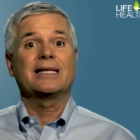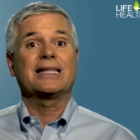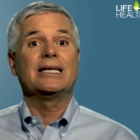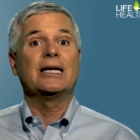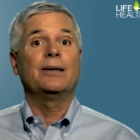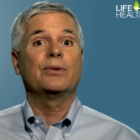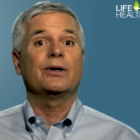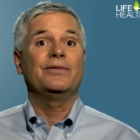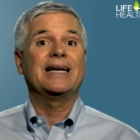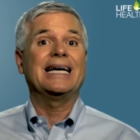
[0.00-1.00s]
that the
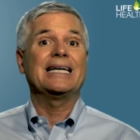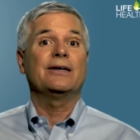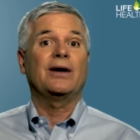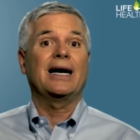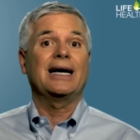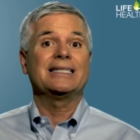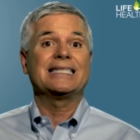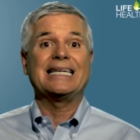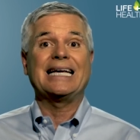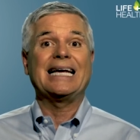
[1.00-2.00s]
number of negative
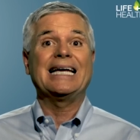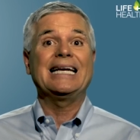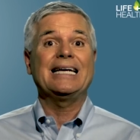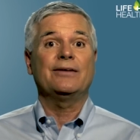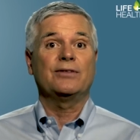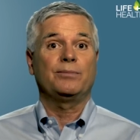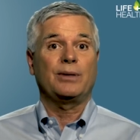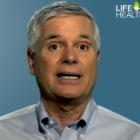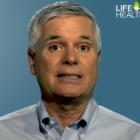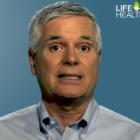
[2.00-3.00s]
ions in any of the
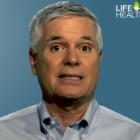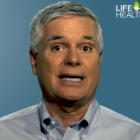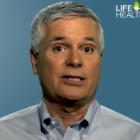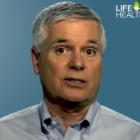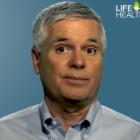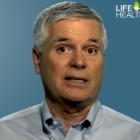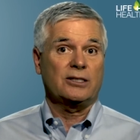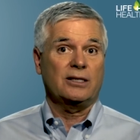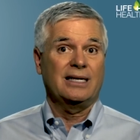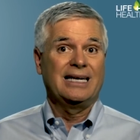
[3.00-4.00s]
places I just
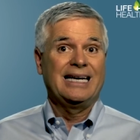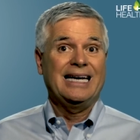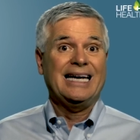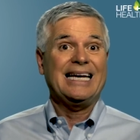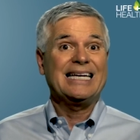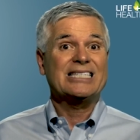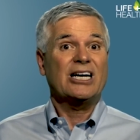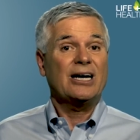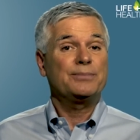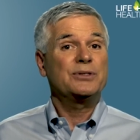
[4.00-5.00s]
mentioned is
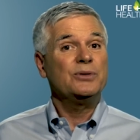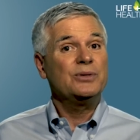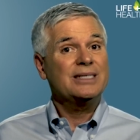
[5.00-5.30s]
up to